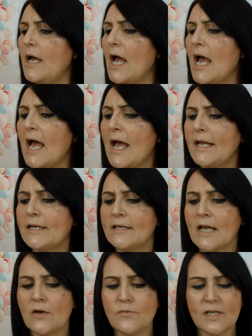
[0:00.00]

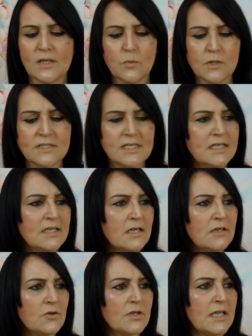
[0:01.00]
and I really wanted
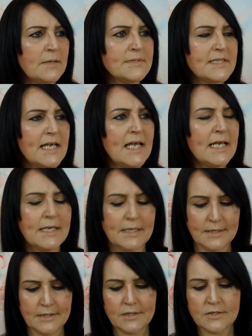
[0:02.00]
another lipstick.
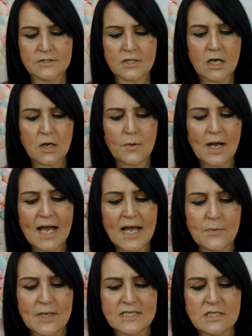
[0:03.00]
So
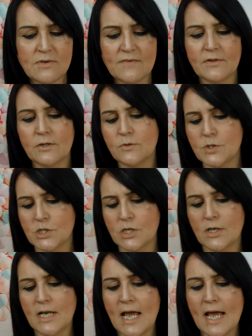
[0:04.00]
I went to the
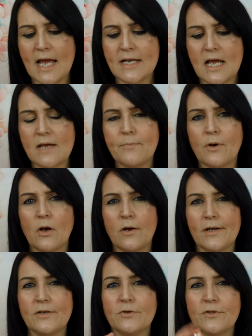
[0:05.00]
Revolution and I
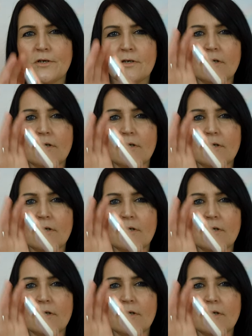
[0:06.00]
bought another